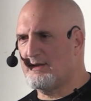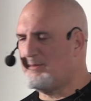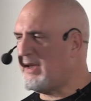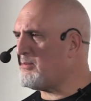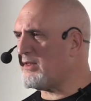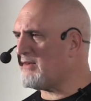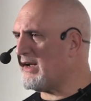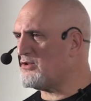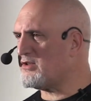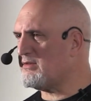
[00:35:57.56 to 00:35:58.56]
People
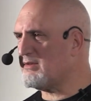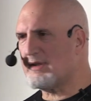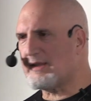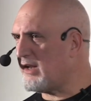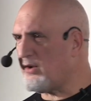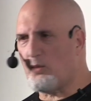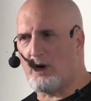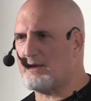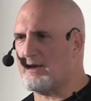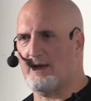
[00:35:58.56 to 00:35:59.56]
around you, they don't
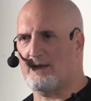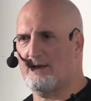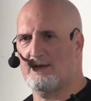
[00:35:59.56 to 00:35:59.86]
want that.